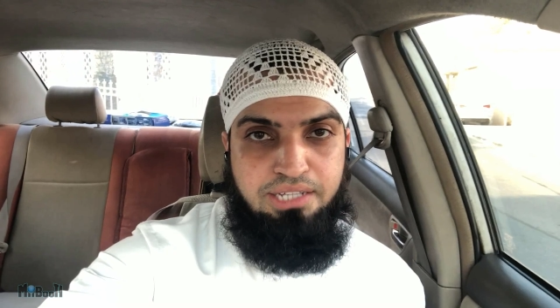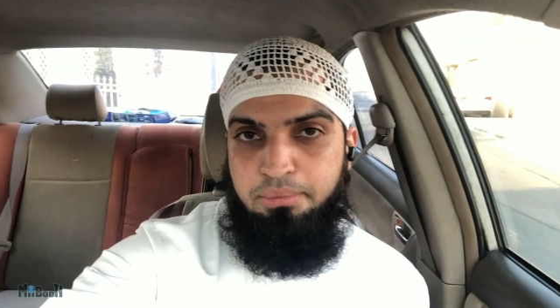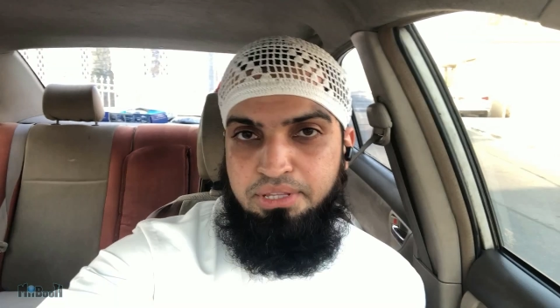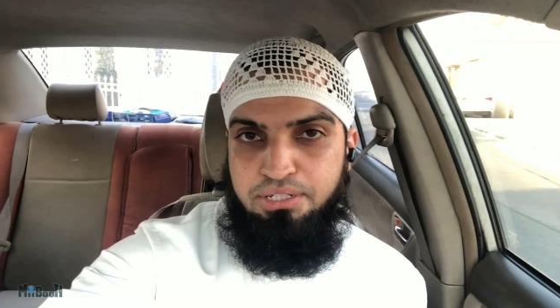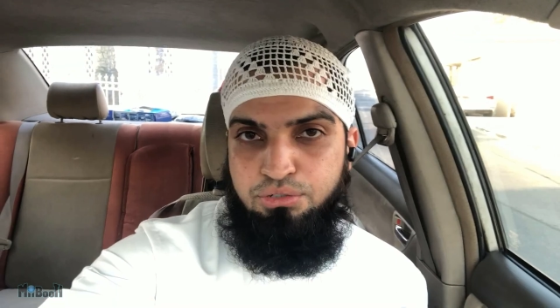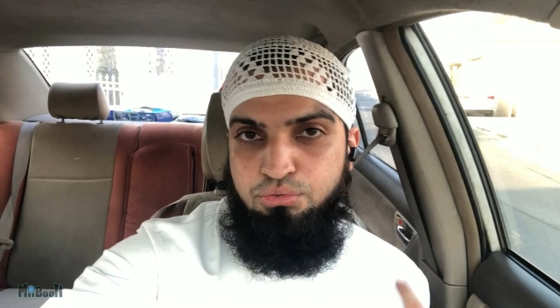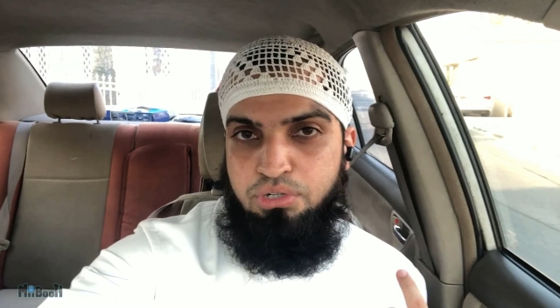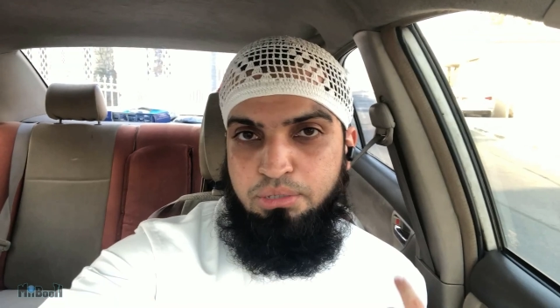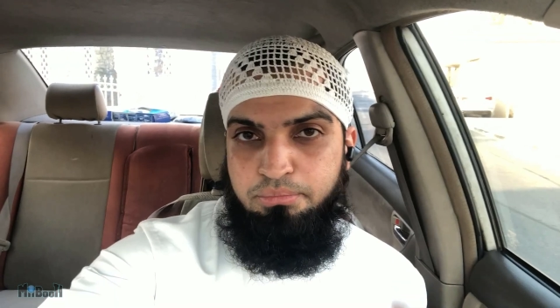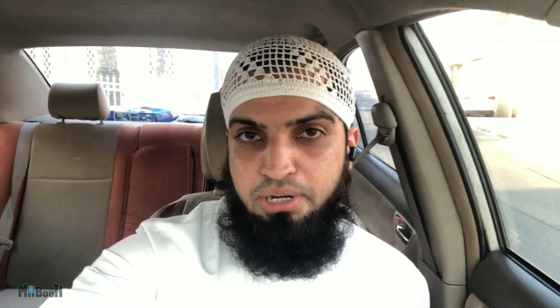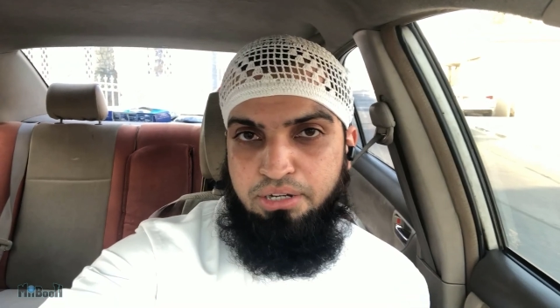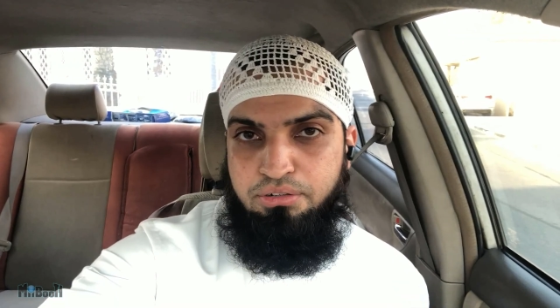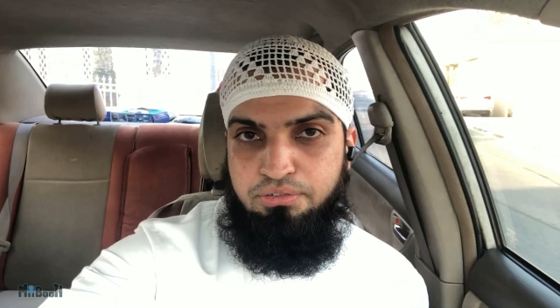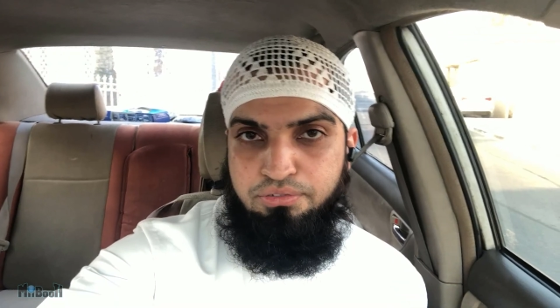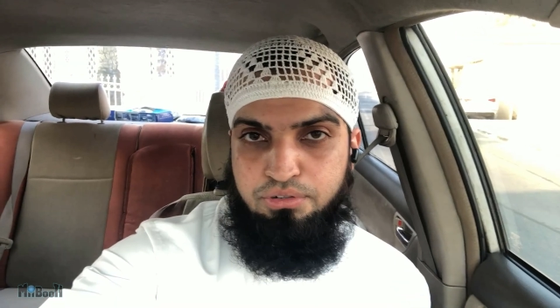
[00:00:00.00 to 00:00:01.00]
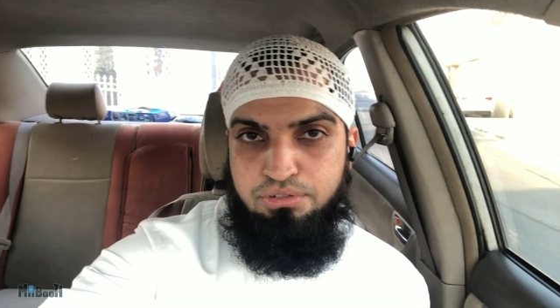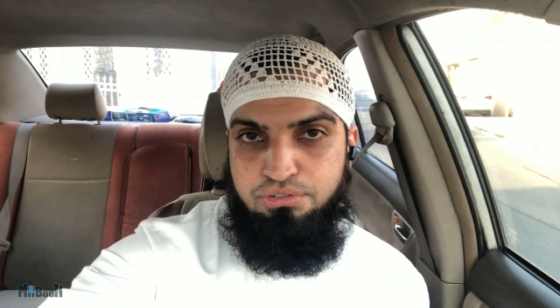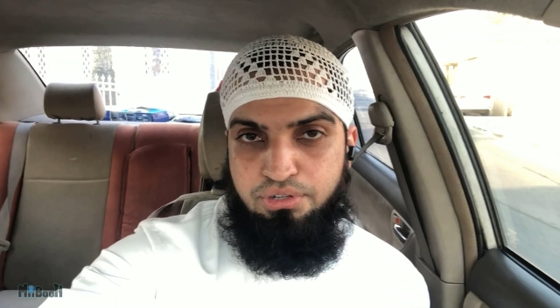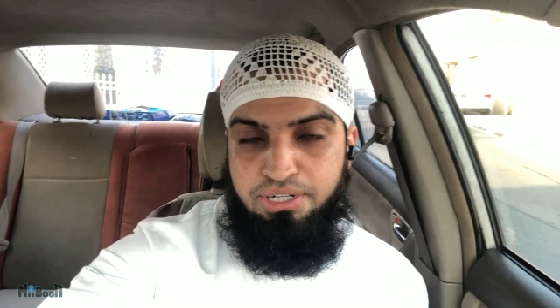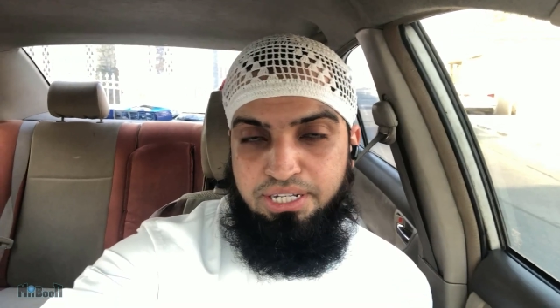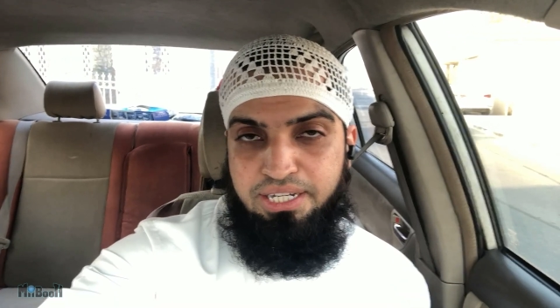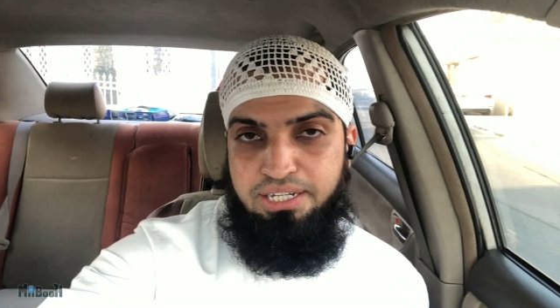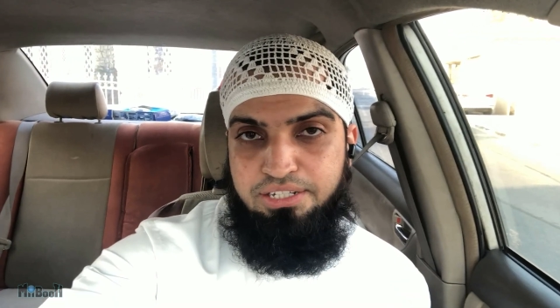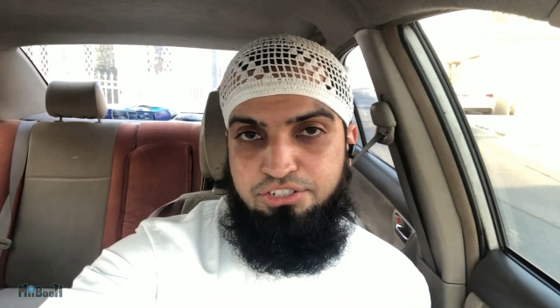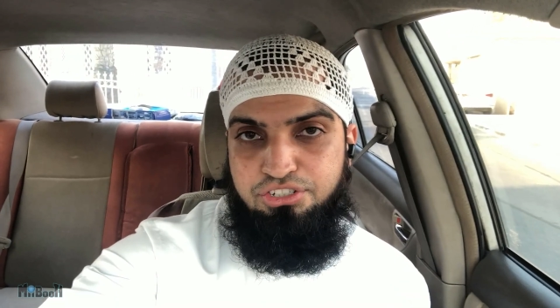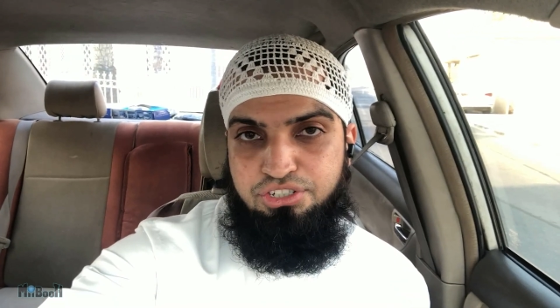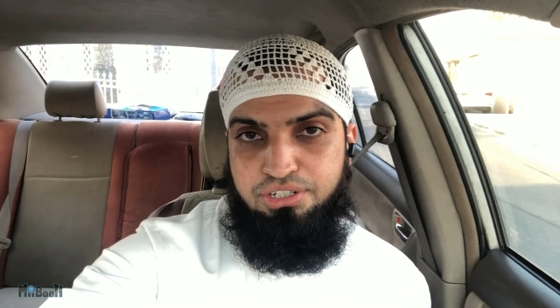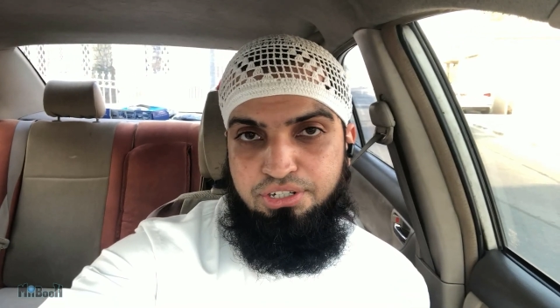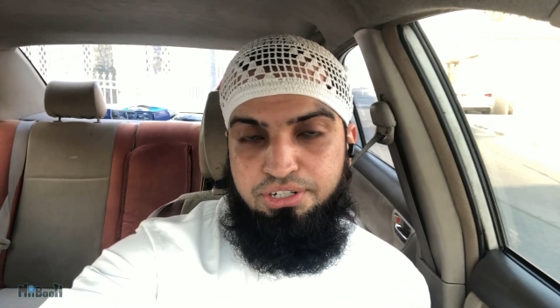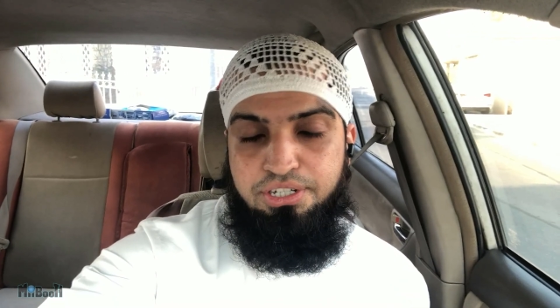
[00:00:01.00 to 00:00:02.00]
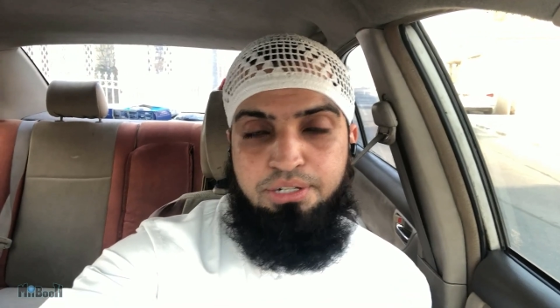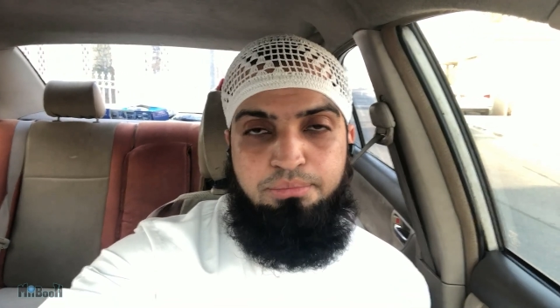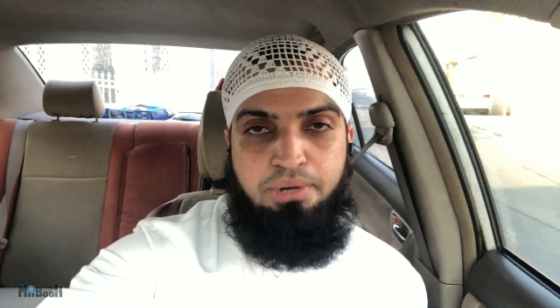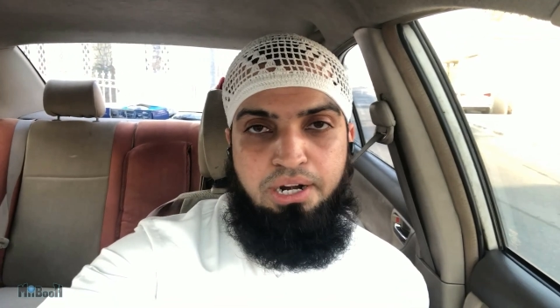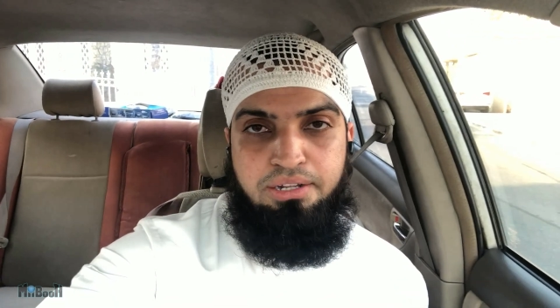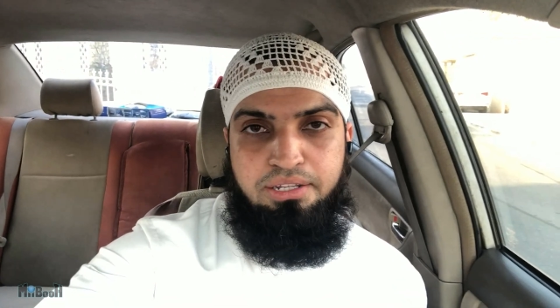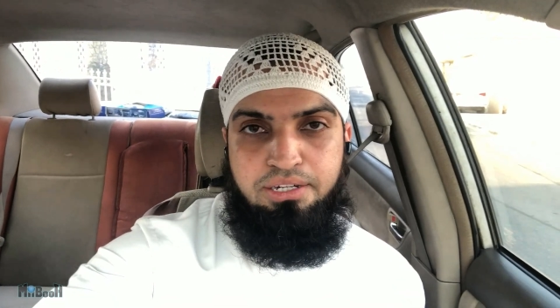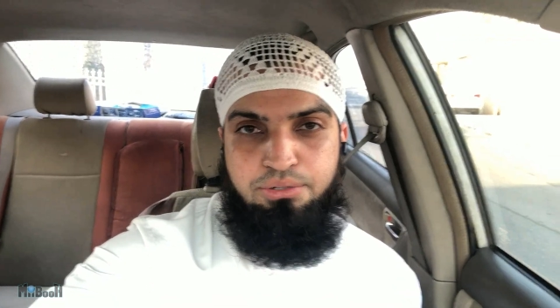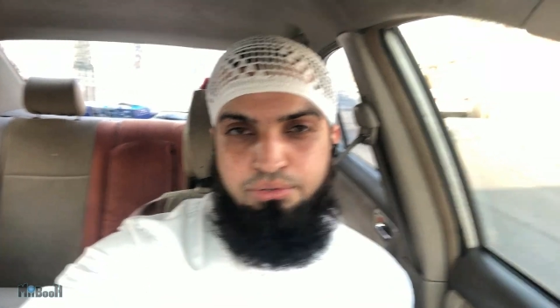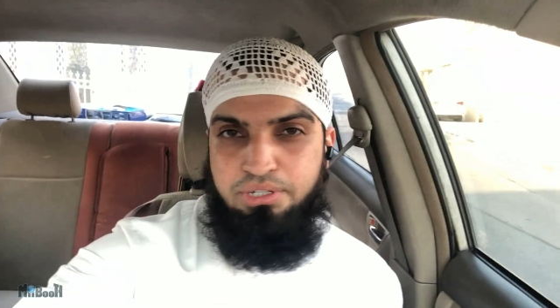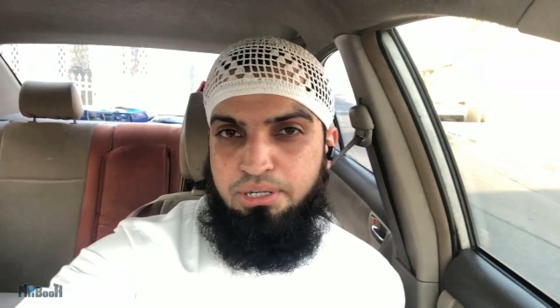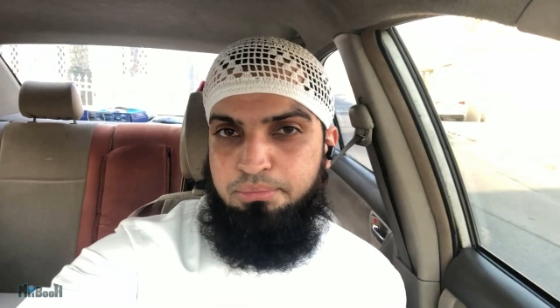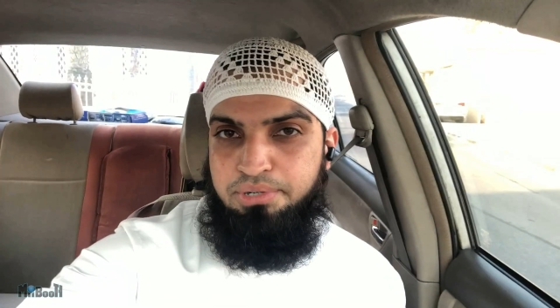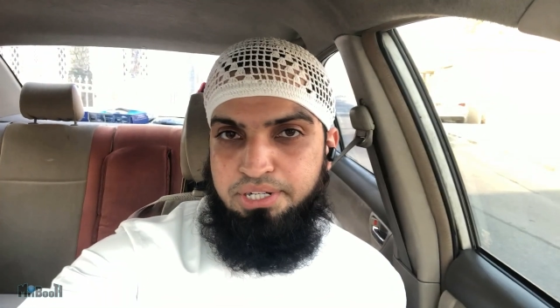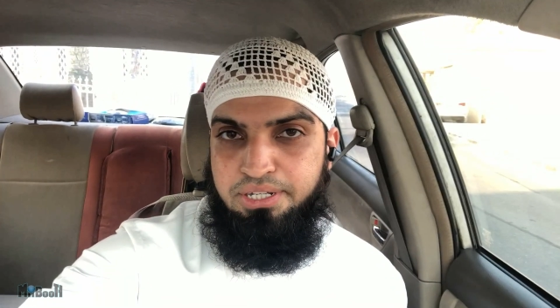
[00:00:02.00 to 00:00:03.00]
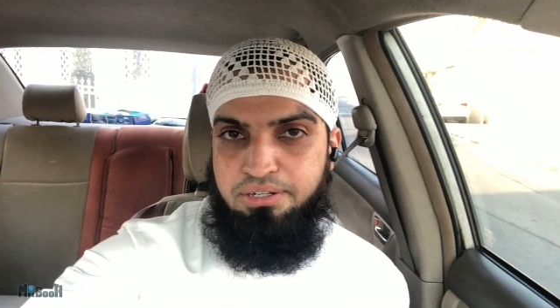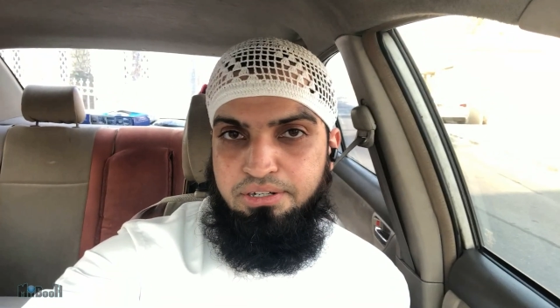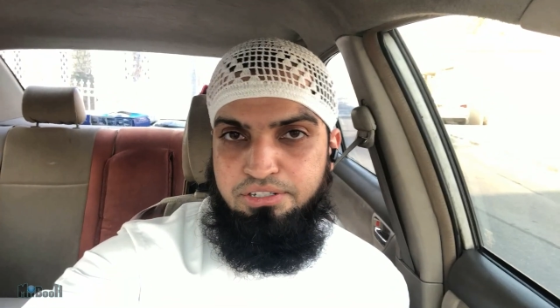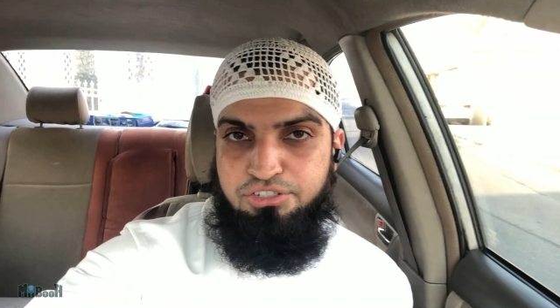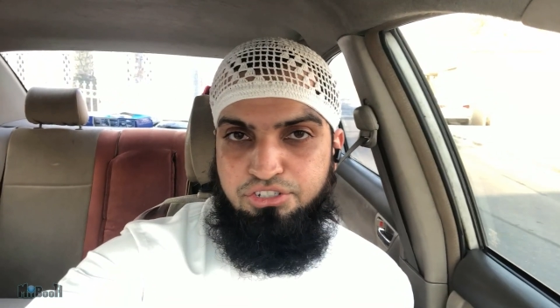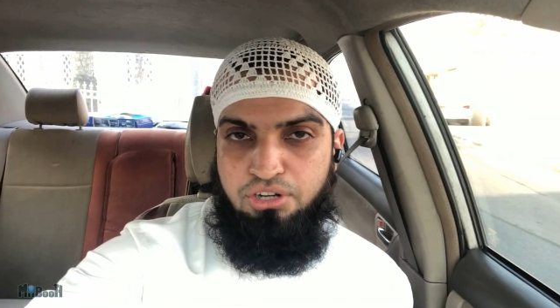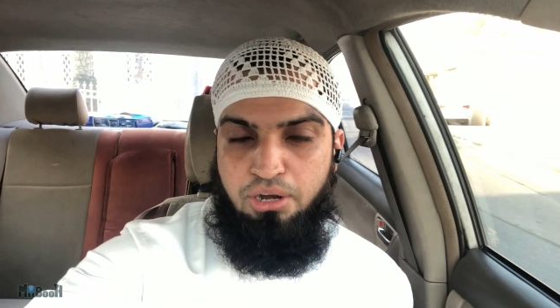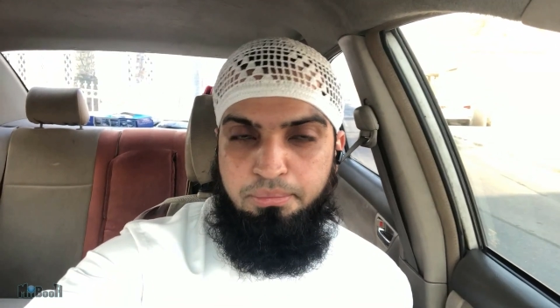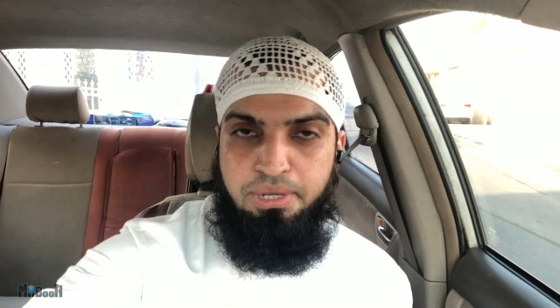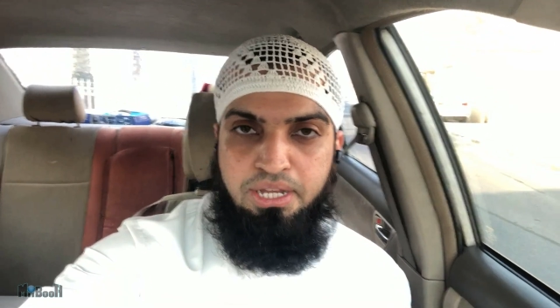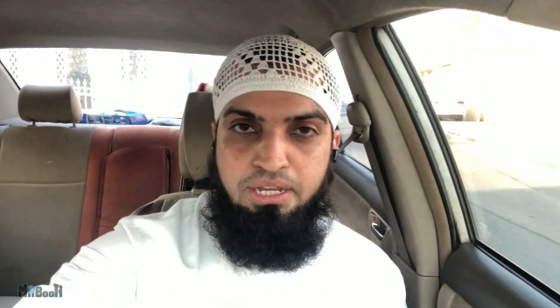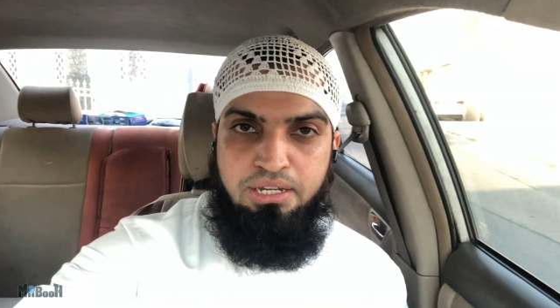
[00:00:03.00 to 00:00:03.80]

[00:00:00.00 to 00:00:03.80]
I mean, the dual microphones on each earbud, they're doing a pretty good job.